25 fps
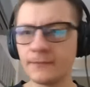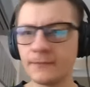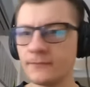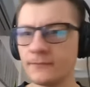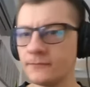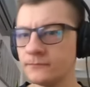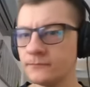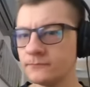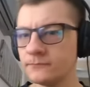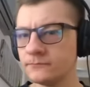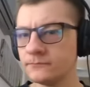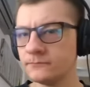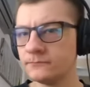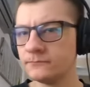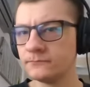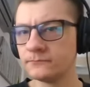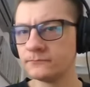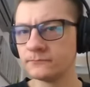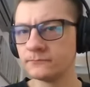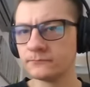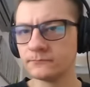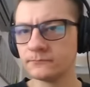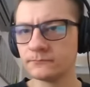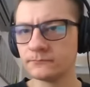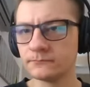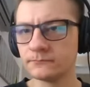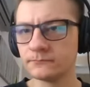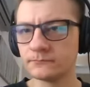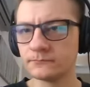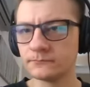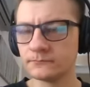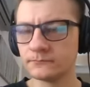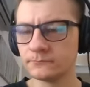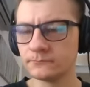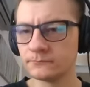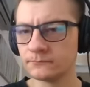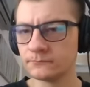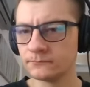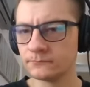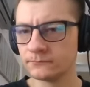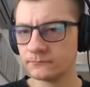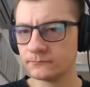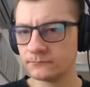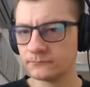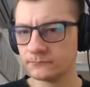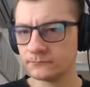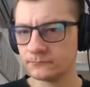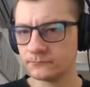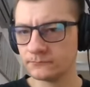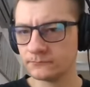
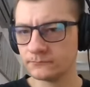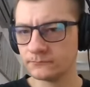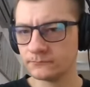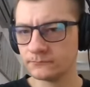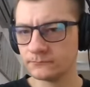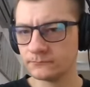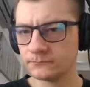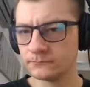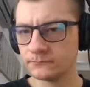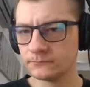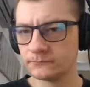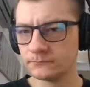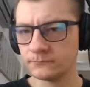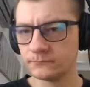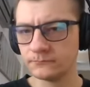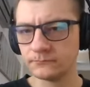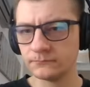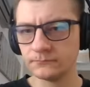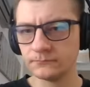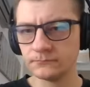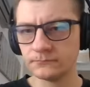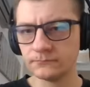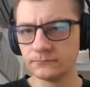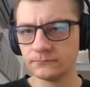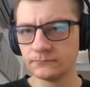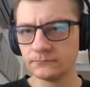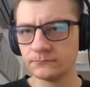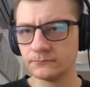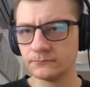[no speech]